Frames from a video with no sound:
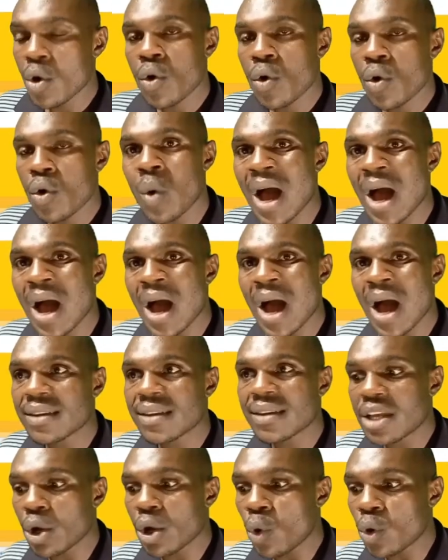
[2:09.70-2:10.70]
Once
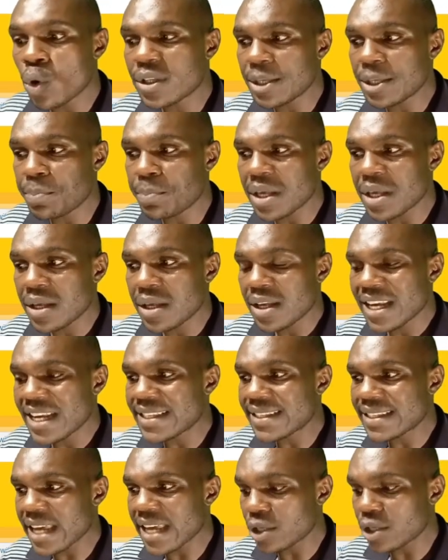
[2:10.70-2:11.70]
the OTP
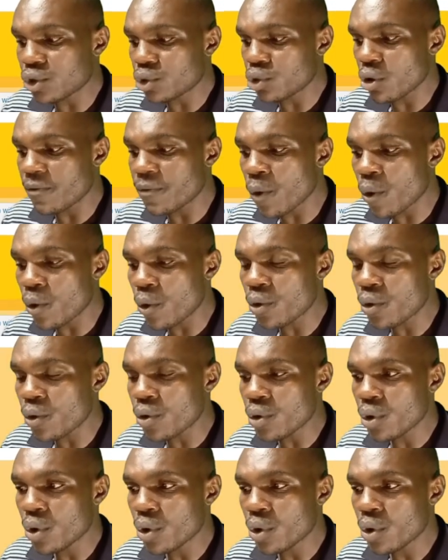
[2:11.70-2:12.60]
is sent to your phone,